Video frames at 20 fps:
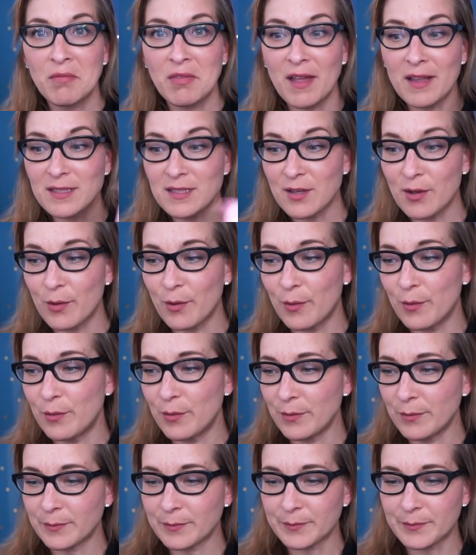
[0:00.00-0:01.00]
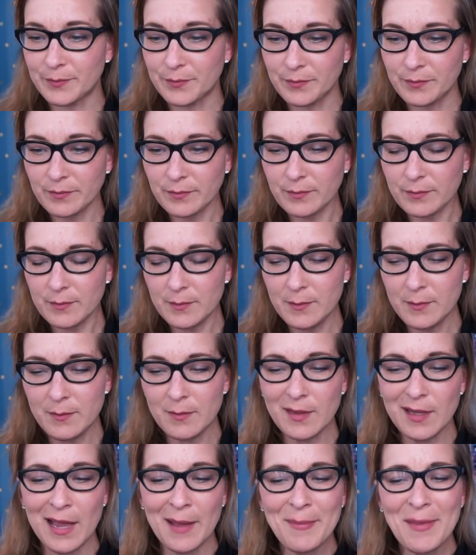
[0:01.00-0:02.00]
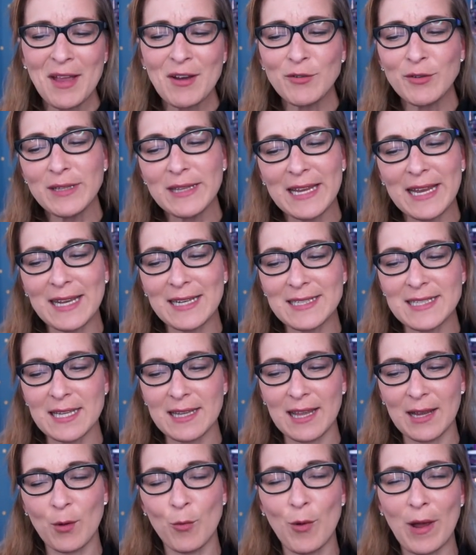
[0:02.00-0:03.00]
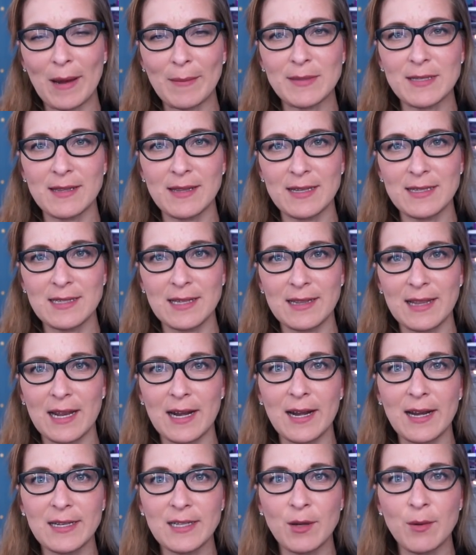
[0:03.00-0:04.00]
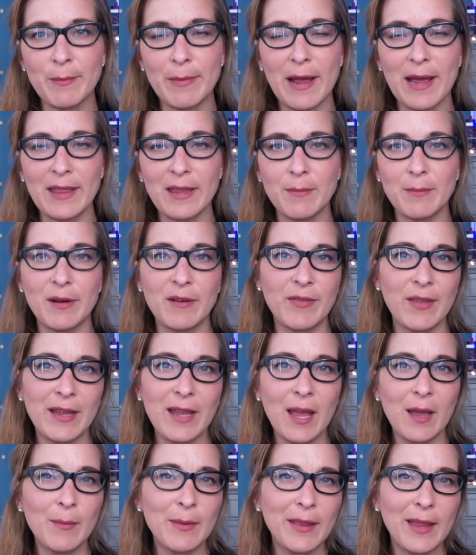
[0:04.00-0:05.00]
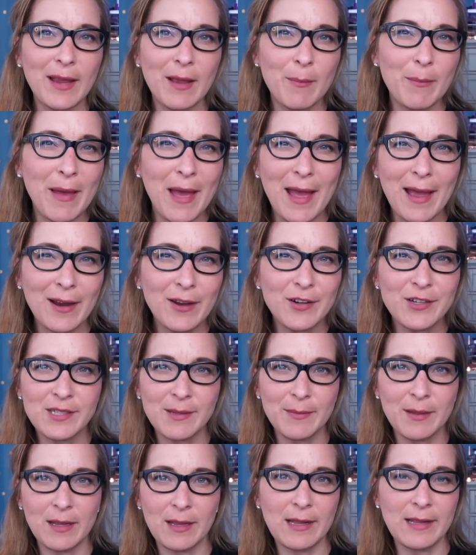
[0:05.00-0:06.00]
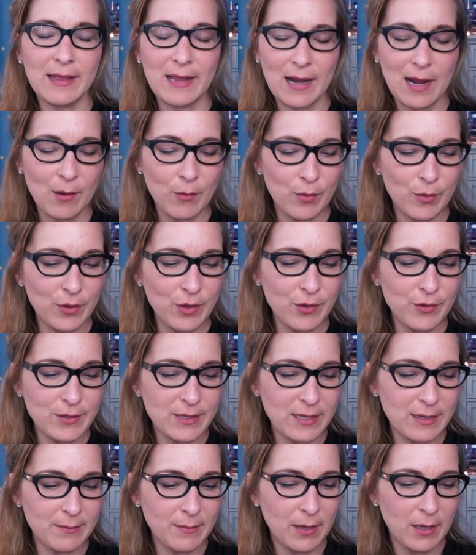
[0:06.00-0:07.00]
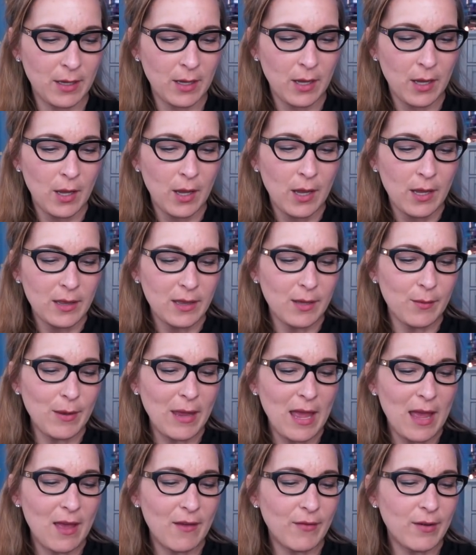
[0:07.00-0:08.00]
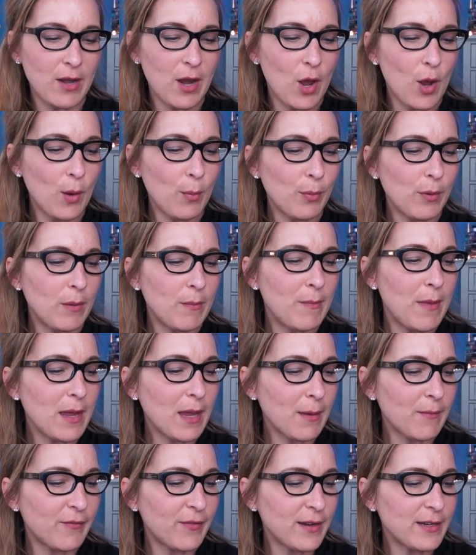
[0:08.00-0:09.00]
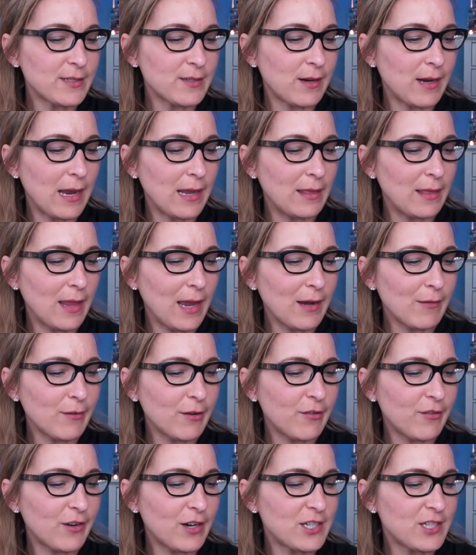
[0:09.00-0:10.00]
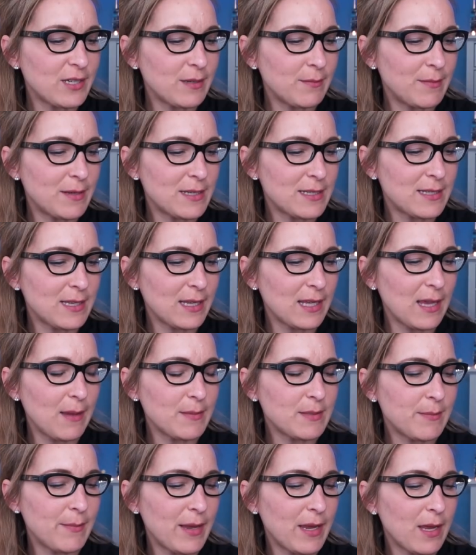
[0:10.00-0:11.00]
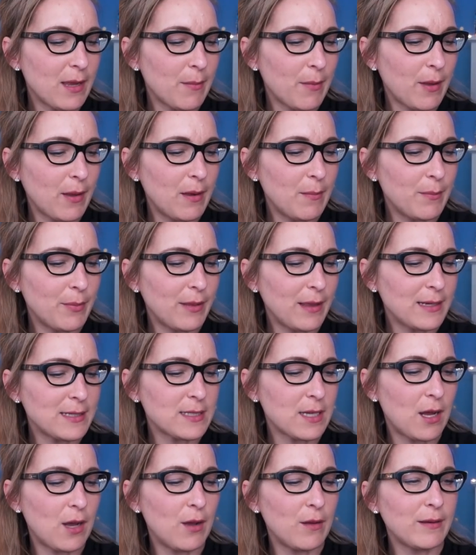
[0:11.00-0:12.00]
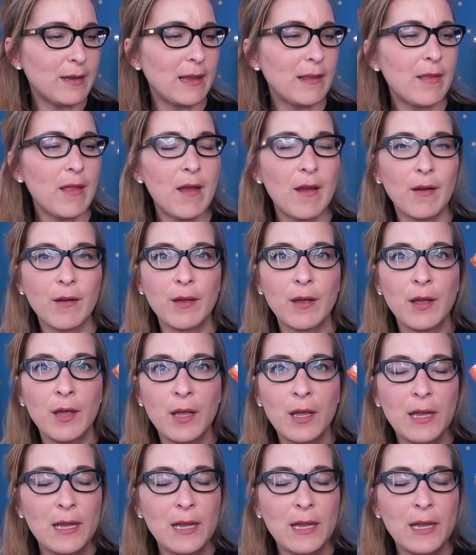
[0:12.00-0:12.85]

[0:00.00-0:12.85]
that's cool. I'm not really into like wipes and things like that. I don't buy them, but if they come in like a bag or something like that, I will use them. Then we have an Ofra Makeup Fixer, a light refreshing mist that keeps makeup in place all day long.